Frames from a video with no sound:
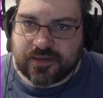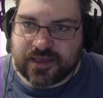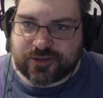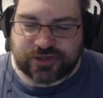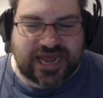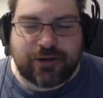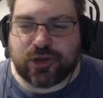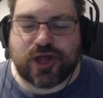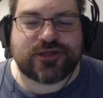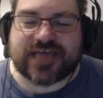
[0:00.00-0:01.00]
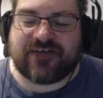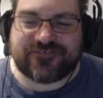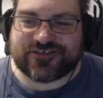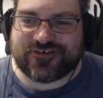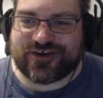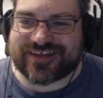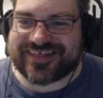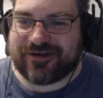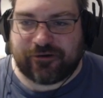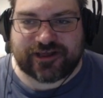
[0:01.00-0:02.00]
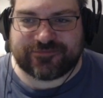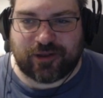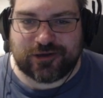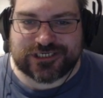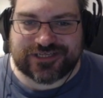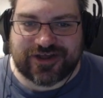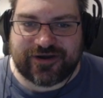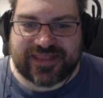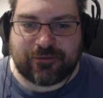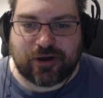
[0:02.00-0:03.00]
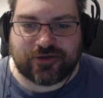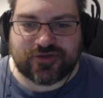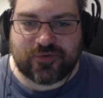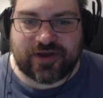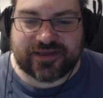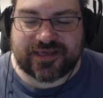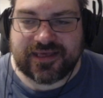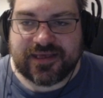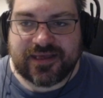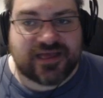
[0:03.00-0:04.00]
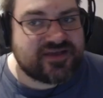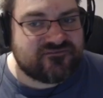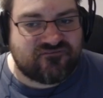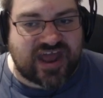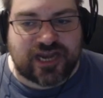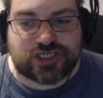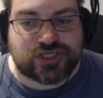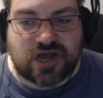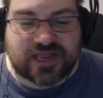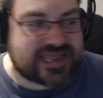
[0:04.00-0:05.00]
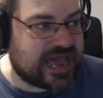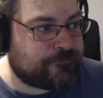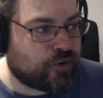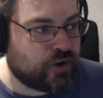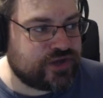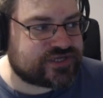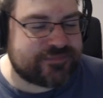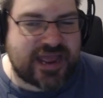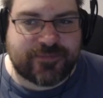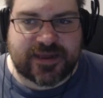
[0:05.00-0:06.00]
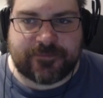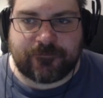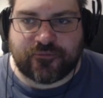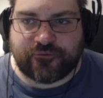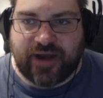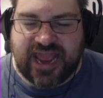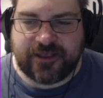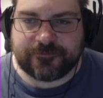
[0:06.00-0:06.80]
Does anyone learn Self-Destruct? Or Explosion, sorry, that would also work. Venoshock, get Poison maybe, and then Prey.